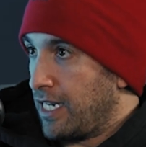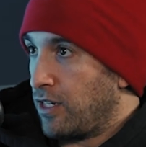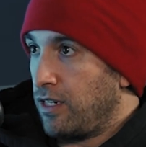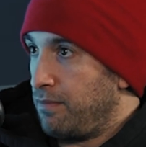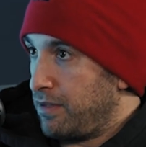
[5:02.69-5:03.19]
I
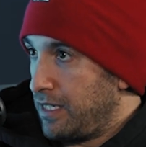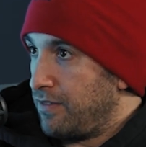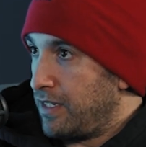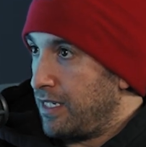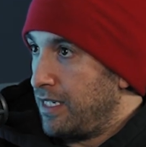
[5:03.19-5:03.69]
couldn't believe
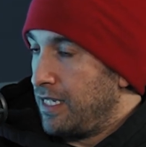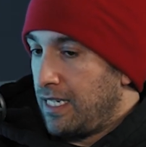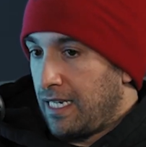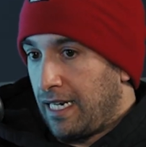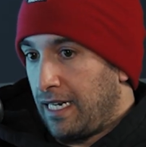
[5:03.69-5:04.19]
it.
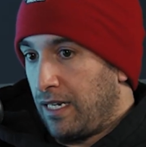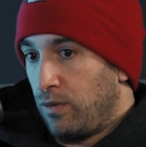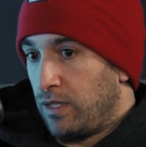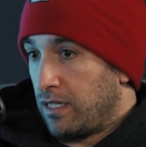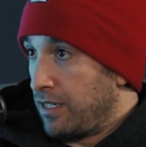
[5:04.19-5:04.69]
And it
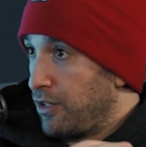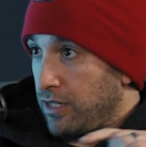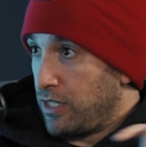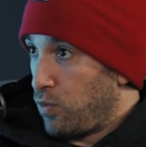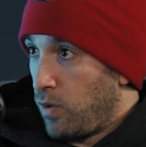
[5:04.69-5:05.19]
was literally
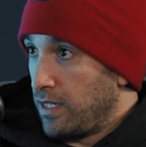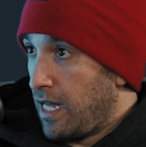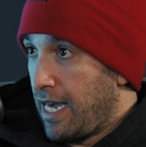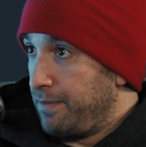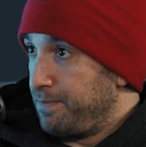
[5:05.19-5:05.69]
just one
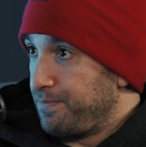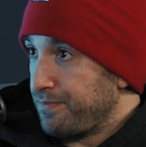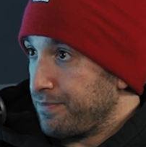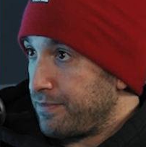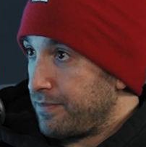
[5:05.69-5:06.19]
line.
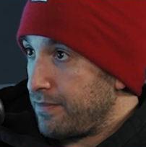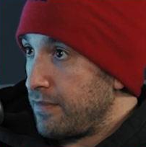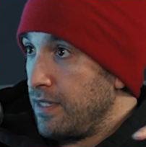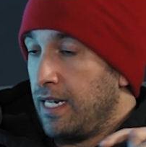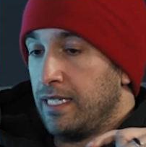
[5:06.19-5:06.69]

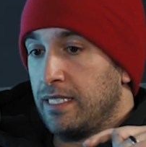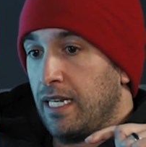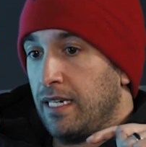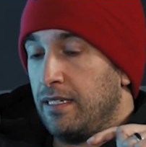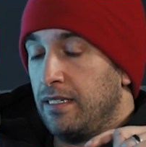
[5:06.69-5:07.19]
And it
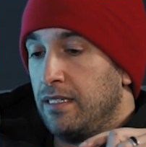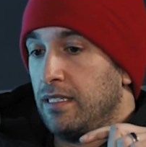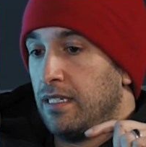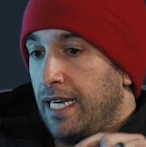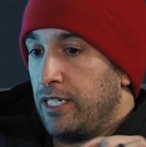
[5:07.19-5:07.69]
said,
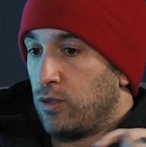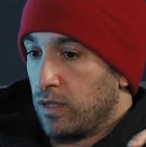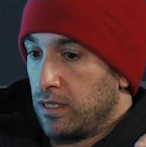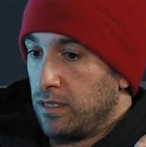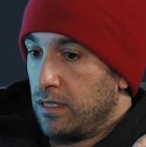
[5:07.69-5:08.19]
hey,
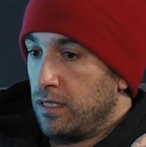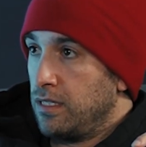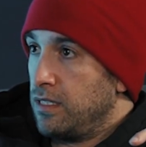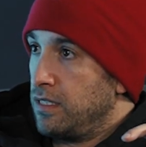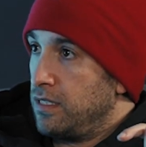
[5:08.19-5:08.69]
Jordan,
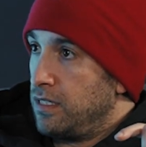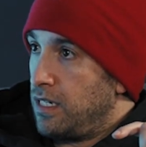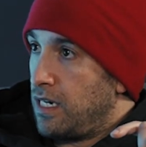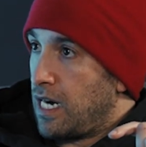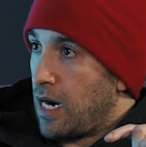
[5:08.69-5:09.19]

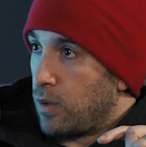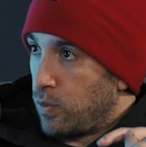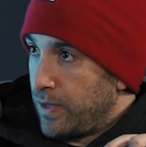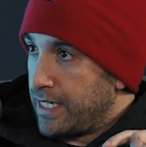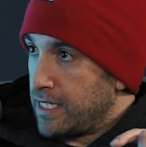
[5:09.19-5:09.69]
our
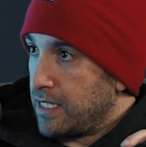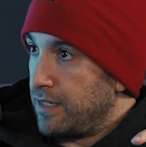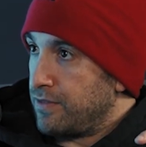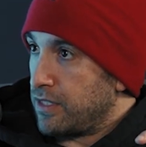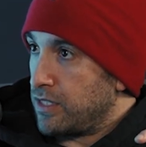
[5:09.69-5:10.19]
weakest
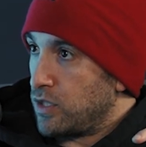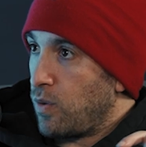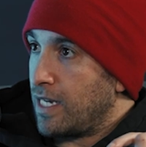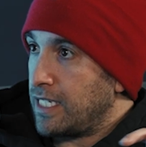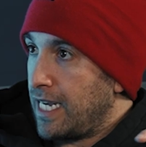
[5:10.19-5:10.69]
lifter
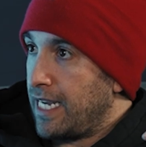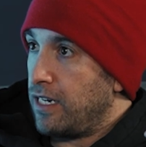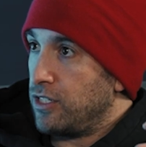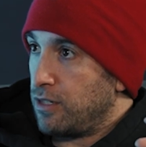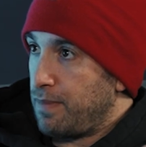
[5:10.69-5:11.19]
squats
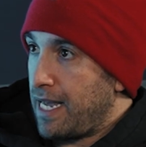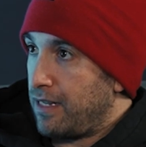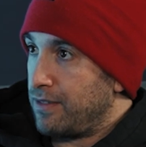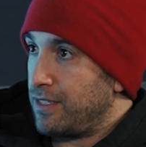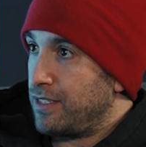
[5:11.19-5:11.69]
800
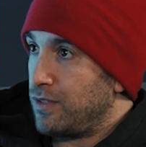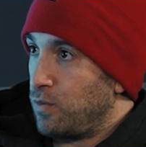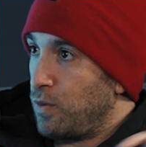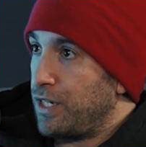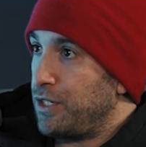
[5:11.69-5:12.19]
pounds.
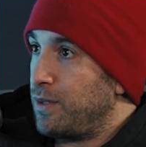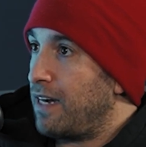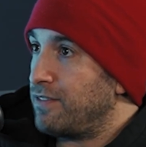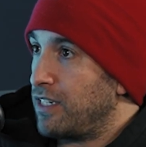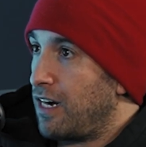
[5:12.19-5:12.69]
What do you
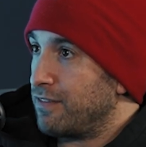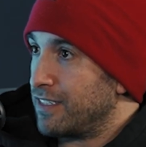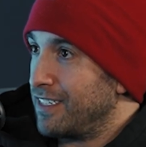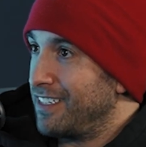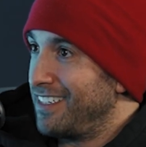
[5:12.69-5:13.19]
have to
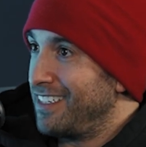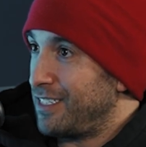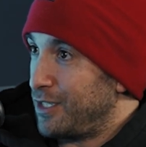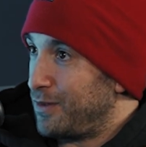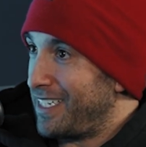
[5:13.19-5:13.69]
offer,
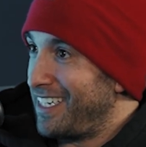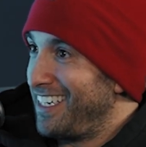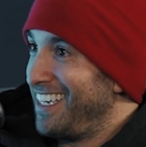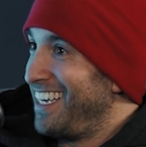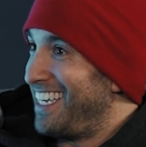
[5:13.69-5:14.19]
Louie?
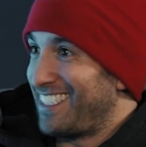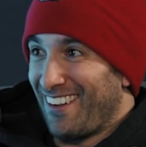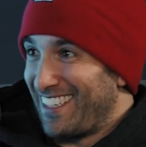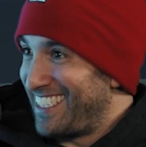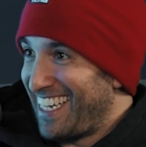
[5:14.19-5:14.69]
That's
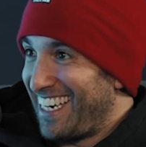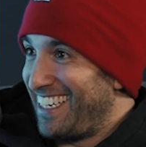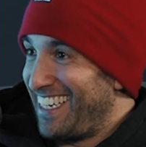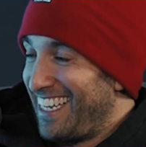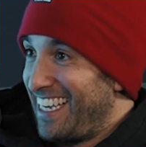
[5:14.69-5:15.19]
all he said.
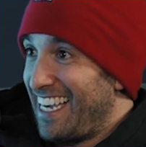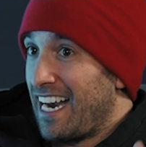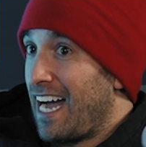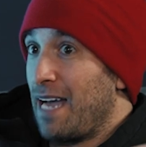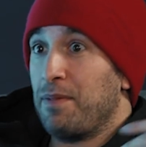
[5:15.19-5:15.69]
Yeah. And
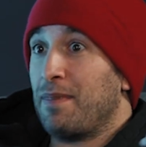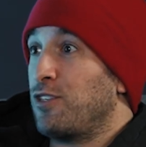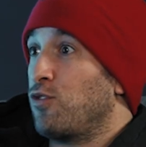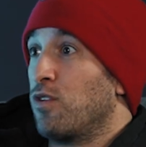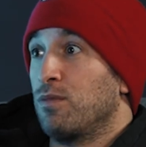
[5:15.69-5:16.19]
I'm in my
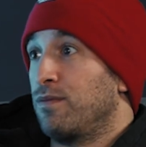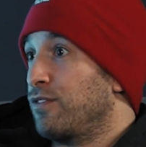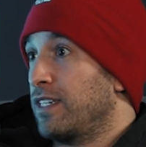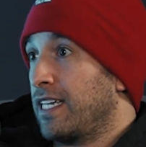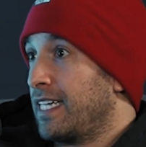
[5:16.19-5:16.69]
dorm room
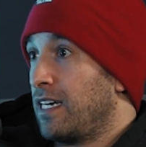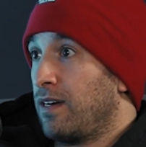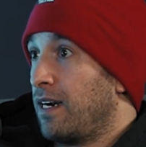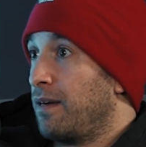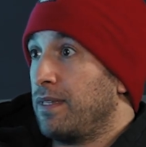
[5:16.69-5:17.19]
freaking out.
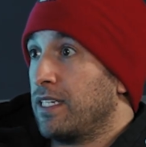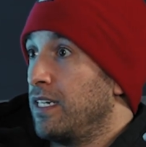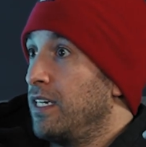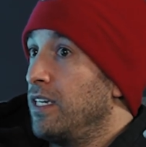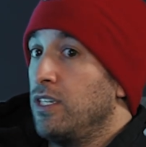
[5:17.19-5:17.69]
And I'm like,
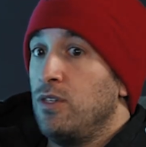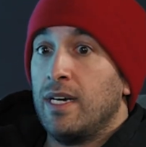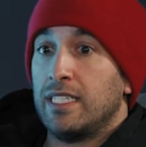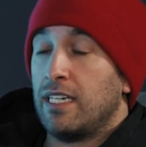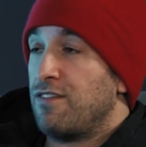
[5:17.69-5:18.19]
you
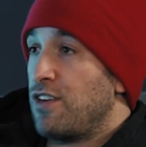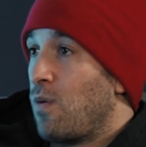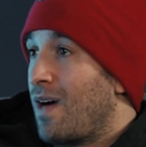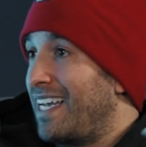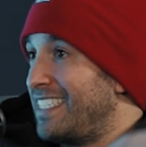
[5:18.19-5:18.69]
guys have
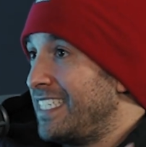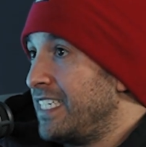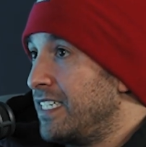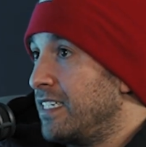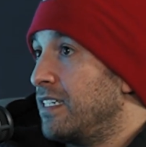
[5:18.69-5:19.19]
no
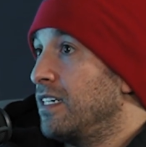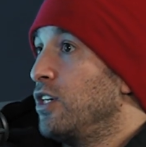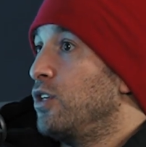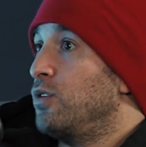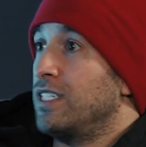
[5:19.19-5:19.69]
idea
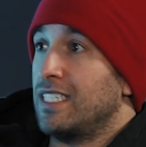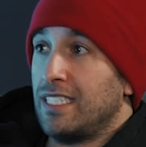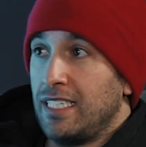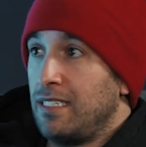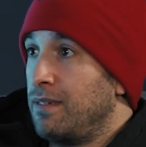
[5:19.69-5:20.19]
who
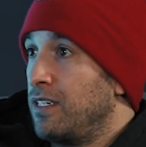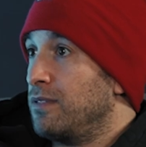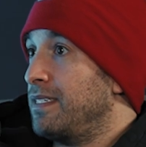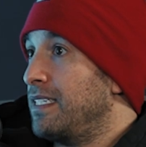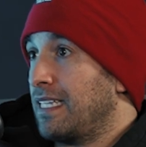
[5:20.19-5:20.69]
just emailed
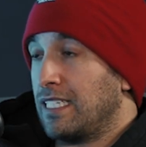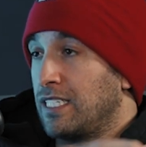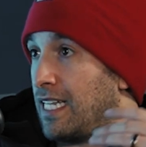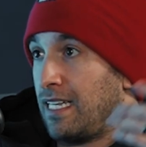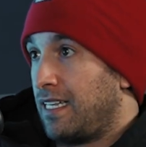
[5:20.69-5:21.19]
me like this.
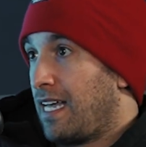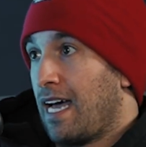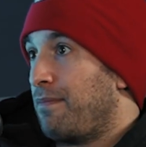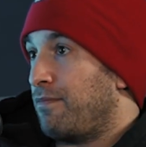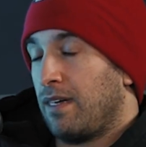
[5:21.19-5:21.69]
And
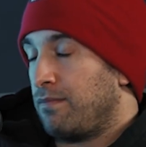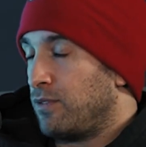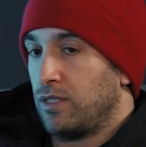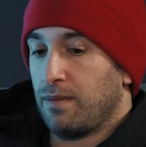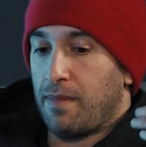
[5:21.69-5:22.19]
I'm
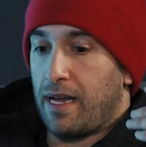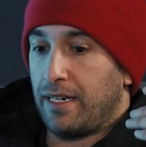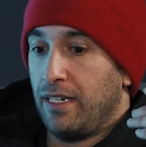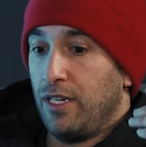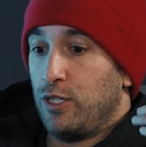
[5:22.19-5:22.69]
losing my
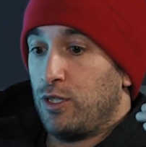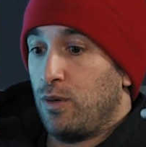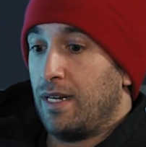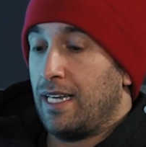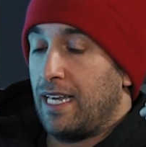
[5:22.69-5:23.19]
mind.
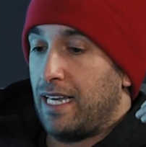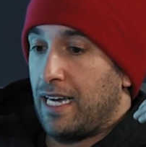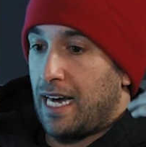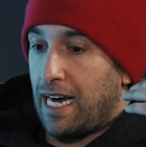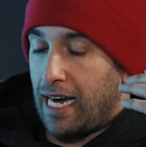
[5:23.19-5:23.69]
So
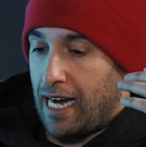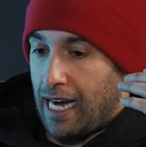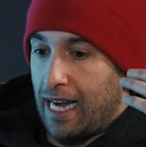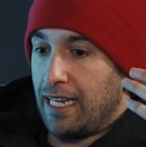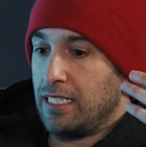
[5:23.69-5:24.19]

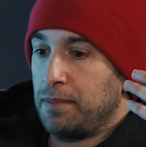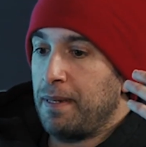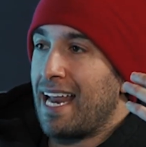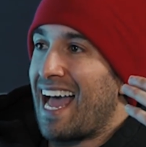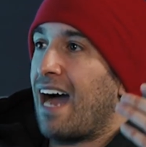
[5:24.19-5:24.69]
I
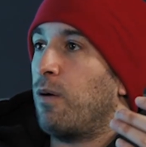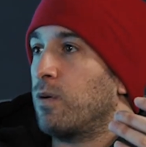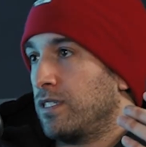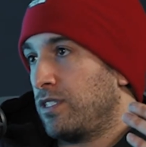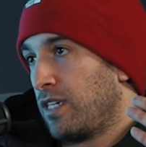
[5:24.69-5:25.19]
spent
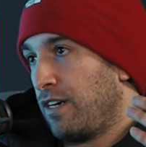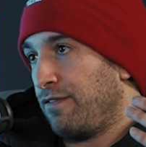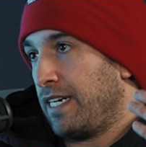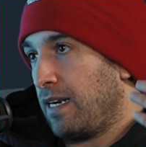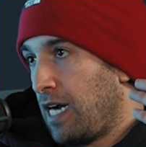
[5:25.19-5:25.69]
hours trying to
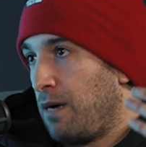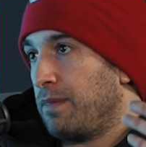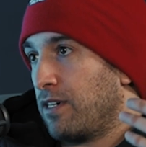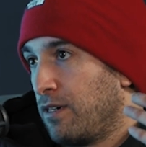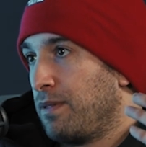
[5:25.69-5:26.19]
figure out how I'm
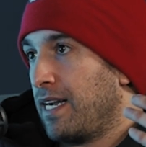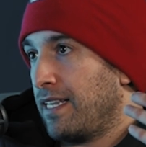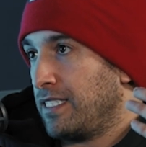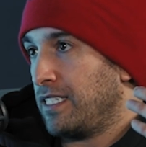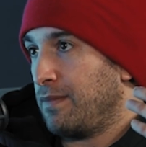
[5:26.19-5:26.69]
going to reply to
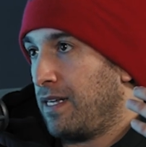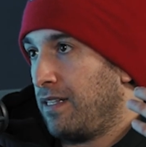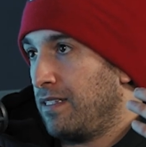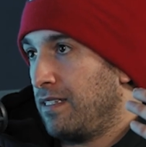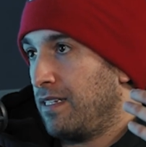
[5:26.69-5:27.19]
this
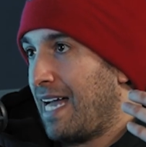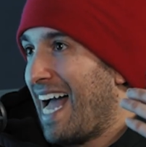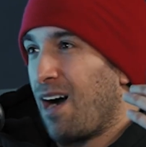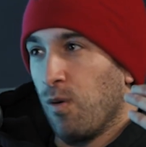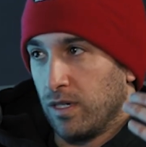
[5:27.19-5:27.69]
email.
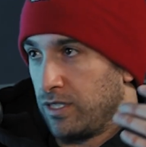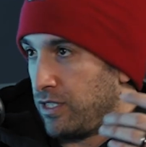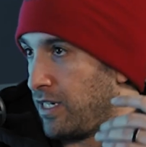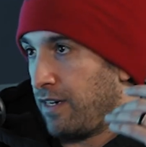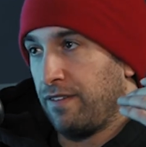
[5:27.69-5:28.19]
Hours
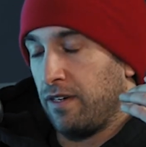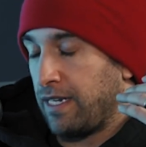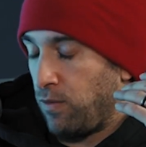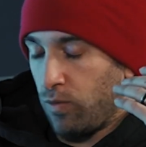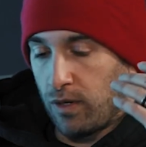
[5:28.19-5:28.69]
trying to,
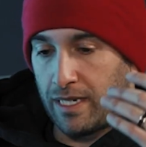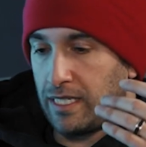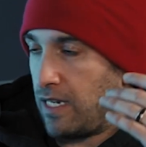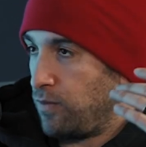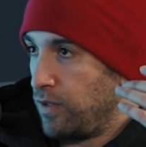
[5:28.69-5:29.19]
okay, what do I
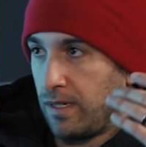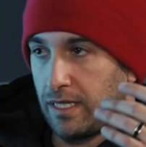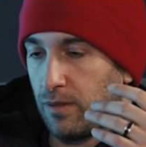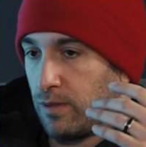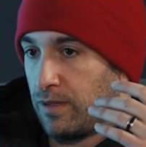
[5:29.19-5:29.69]
say? What do I
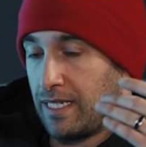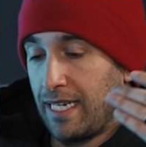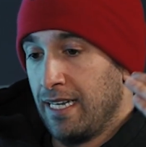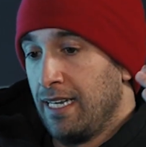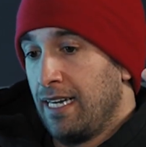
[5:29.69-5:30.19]
say? What do I
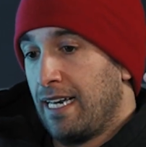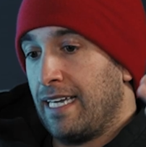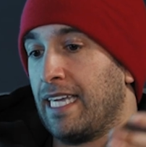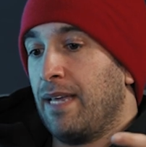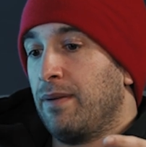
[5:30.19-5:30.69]
say? And I
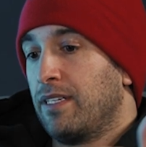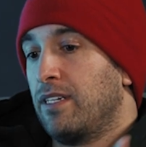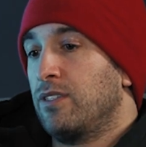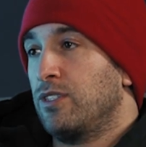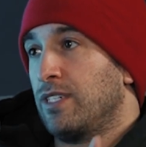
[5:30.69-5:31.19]
came to the
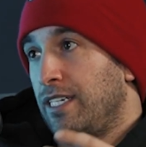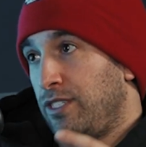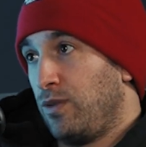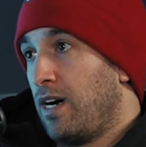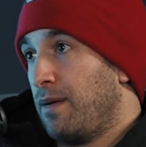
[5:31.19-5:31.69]
conclusion I had
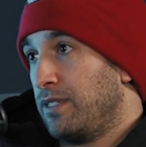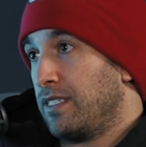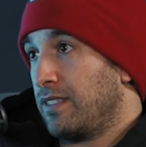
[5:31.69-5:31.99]
two options.